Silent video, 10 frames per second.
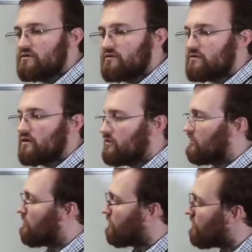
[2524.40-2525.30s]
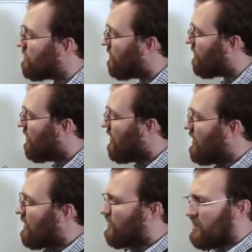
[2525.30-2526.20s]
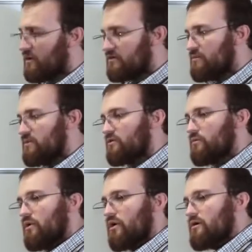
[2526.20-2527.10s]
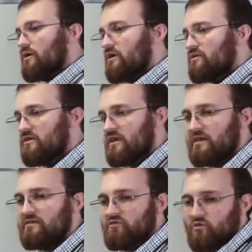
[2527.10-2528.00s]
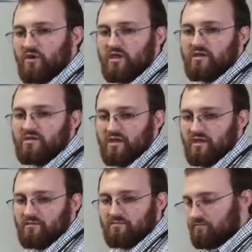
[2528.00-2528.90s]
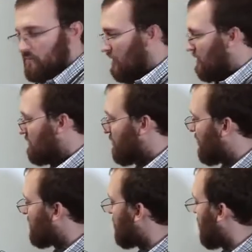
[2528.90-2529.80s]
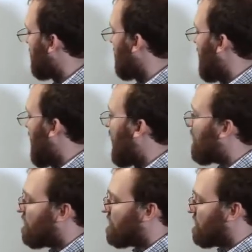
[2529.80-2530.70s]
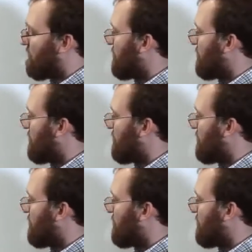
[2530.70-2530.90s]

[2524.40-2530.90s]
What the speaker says: into the Cardano protocol by about the middle part to the end of 2018. Depending upon how long the